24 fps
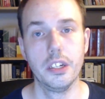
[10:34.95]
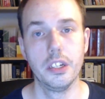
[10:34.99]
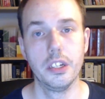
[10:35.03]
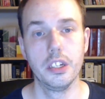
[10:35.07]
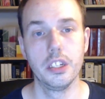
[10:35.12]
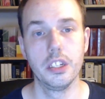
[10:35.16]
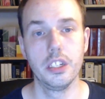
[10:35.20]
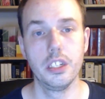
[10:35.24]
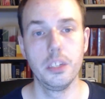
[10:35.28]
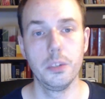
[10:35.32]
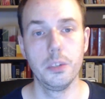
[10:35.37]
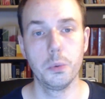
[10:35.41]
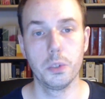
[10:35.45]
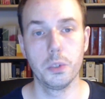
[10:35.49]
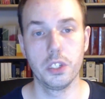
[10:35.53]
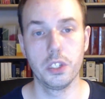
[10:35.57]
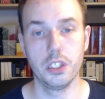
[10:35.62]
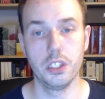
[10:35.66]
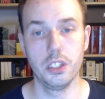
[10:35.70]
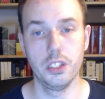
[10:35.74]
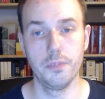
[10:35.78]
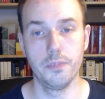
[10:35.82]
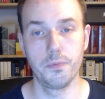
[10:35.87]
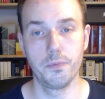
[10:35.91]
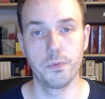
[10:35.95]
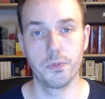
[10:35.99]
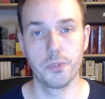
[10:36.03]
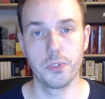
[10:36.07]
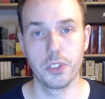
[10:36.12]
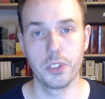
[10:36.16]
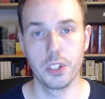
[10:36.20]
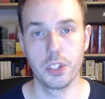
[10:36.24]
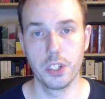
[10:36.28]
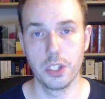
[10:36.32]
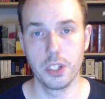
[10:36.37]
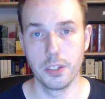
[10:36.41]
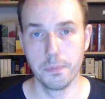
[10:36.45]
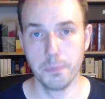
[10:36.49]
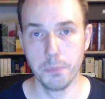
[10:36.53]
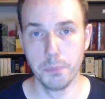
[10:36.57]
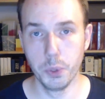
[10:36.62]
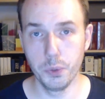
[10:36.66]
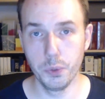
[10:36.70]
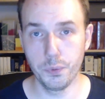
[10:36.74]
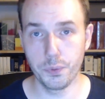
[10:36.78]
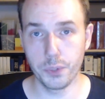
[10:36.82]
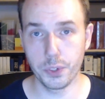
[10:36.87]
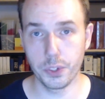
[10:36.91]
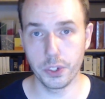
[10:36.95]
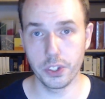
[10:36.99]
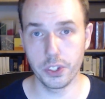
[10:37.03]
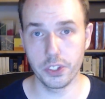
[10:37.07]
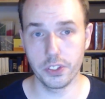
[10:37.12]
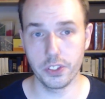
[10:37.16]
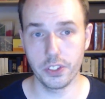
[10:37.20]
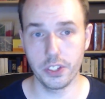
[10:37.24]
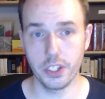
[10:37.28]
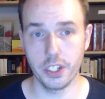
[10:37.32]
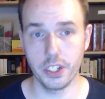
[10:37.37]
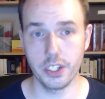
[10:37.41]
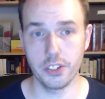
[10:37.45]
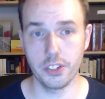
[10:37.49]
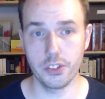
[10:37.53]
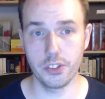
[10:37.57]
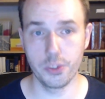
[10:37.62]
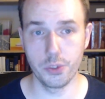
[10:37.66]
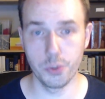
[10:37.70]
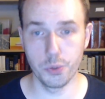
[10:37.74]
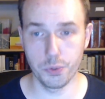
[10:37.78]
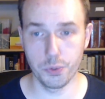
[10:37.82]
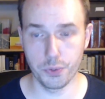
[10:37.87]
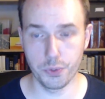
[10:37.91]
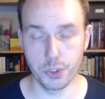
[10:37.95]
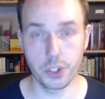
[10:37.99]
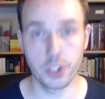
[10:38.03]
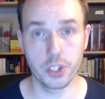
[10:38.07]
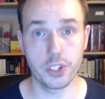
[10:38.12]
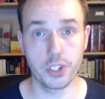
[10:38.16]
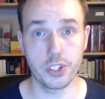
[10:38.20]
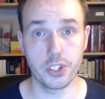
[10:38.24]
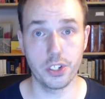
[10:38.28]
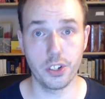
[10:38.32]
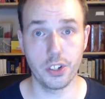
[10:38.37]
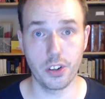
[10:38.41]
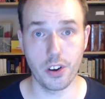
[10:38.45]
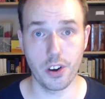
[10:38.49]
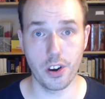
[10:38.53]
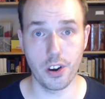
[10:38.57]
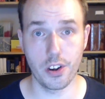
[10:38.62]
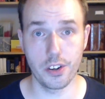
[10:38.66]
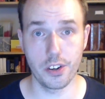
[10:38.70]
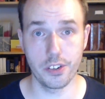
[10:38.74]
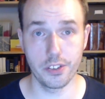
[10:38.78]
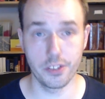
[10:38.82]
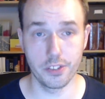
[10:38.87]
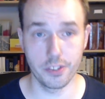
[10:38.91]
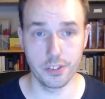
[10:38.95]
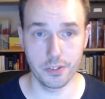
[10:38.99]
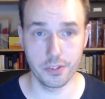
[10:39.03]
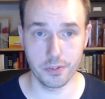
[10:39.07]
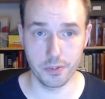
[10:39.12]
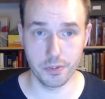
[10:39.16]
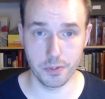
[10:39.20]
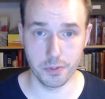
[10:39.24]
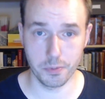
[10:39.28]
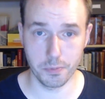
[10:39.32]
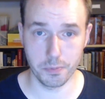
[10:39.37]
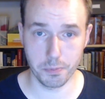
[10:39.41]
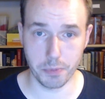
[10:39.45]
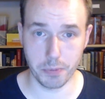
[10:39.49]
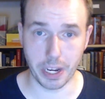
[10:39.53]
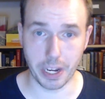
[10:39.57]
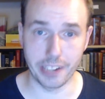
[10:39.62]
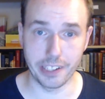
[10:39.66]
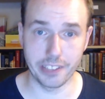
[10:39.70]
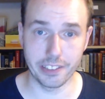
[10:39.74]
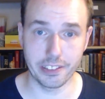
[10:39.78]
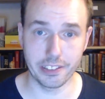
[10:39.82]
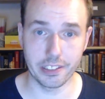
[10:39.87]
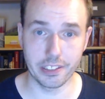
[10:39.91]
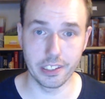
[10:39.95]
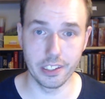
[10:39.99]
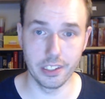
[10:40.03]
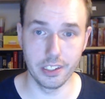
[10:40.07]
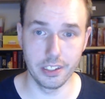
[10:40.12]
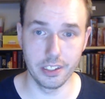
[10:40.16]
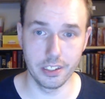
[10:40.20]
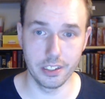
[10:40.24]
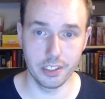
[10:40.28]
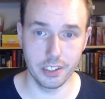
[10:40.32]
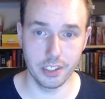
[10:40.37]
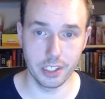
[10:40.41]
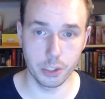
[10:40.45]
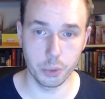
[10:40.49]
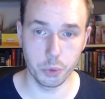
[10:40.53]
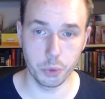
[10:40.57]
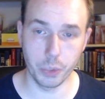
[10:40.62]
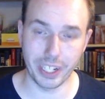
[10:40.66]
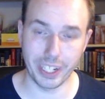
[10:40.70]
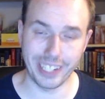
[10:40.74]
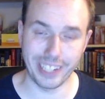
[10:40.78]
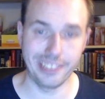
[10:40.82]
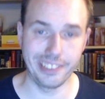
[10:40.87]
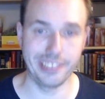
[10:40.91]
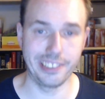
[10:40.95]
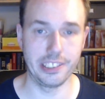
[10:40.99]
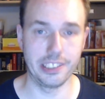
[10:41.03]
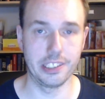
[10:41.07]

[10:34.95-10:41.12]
He will move first and shoot first on pilot skill equality.